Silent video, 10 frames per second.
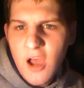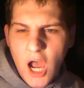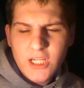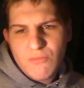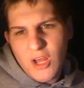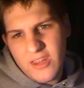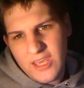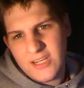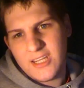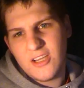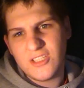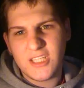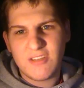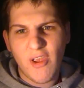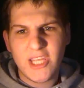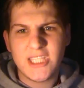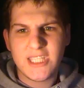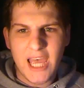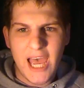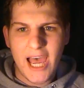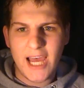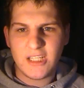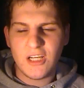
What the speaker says: I don't like the ending because it's very sad.